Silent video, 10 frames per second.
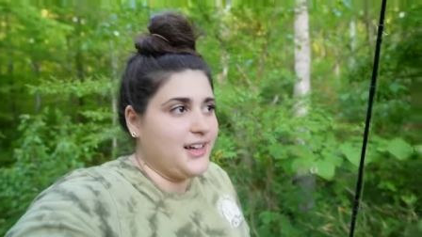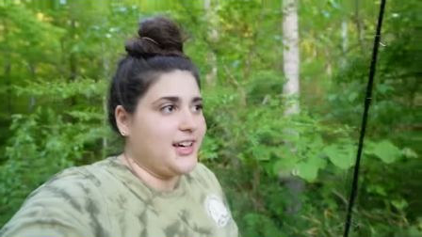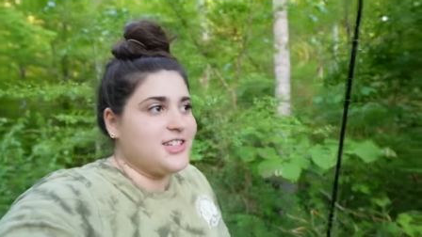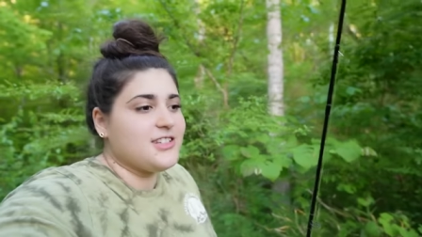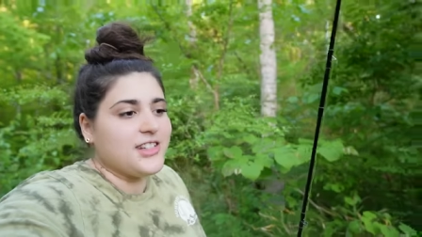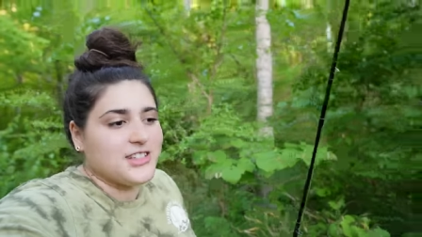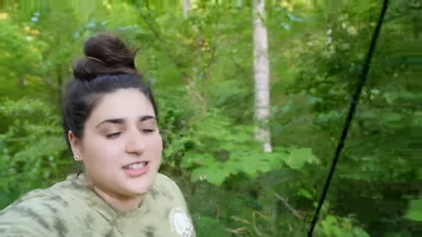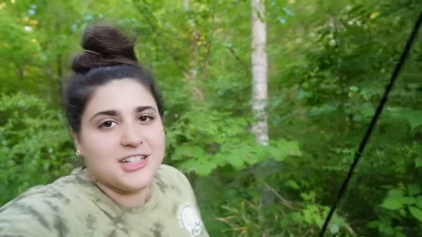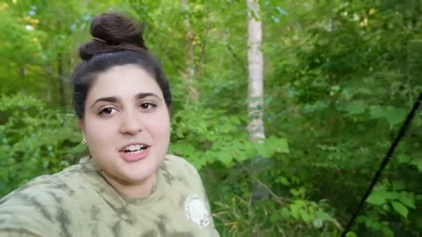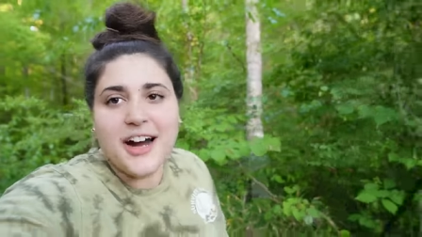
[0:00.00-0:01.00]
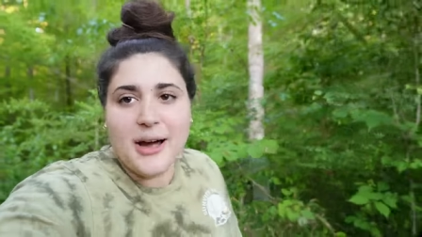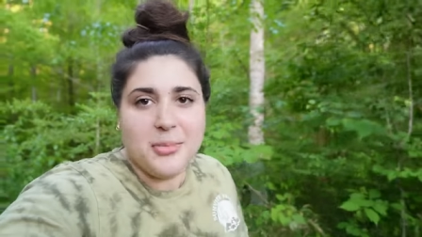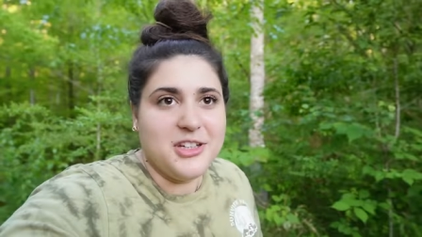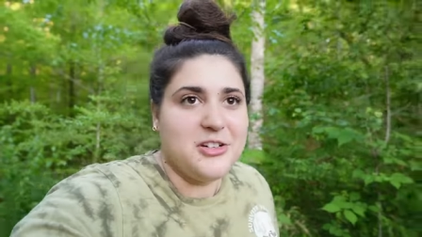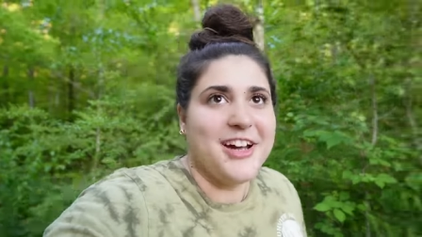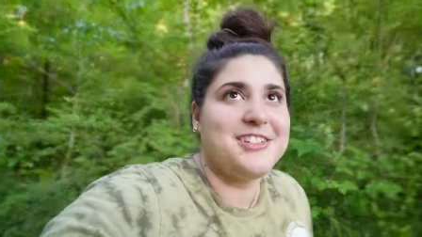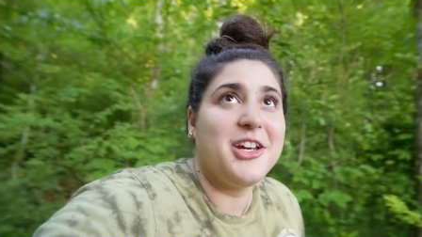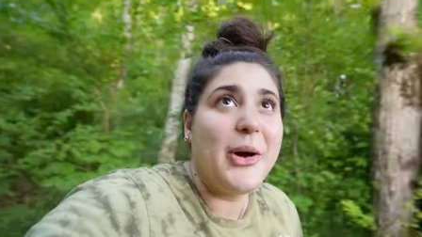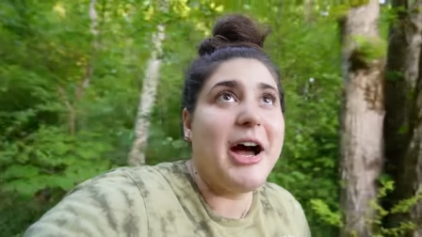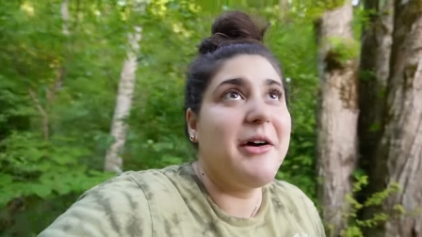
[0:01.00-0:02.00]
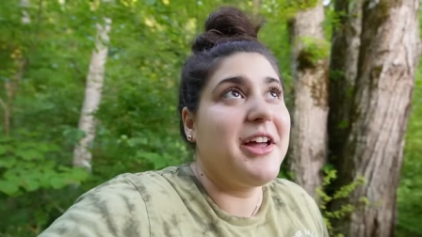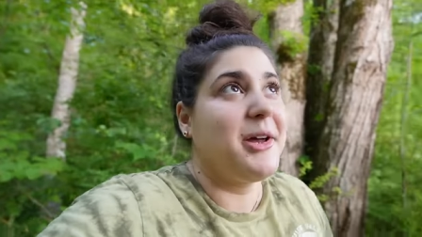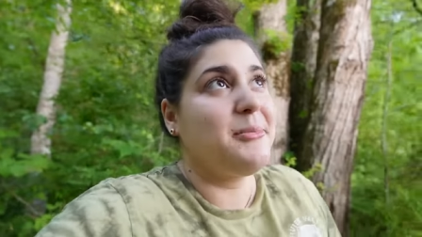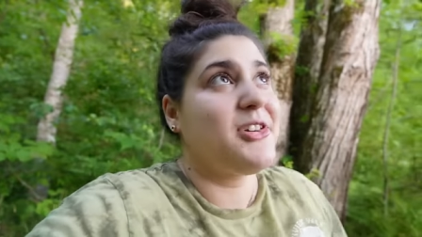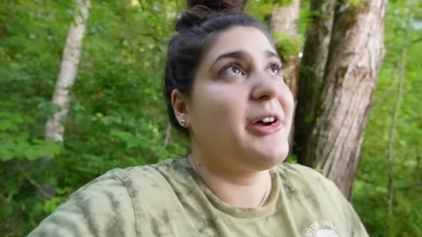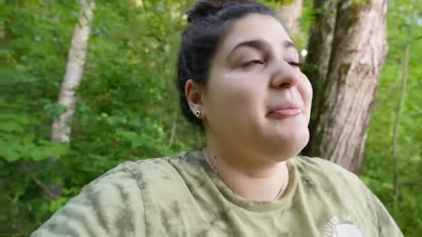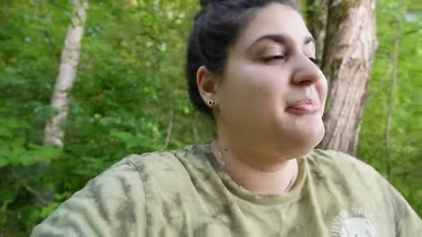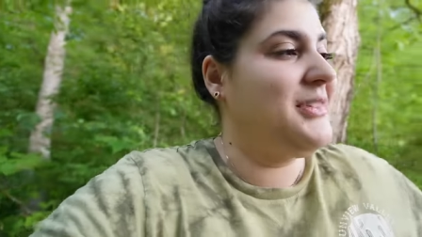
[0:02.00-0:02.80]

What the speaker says: I just like seeing her happy. You guys know how I am, so.